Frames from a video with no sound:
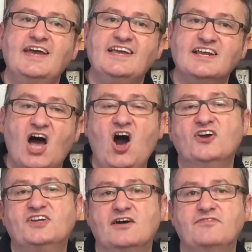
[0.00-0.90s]
In
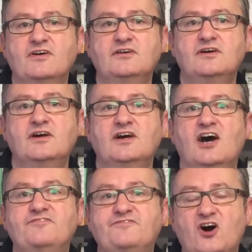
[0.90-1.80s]
hard cover,
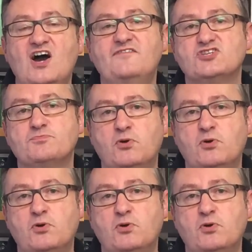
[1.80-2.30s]
a 5 is a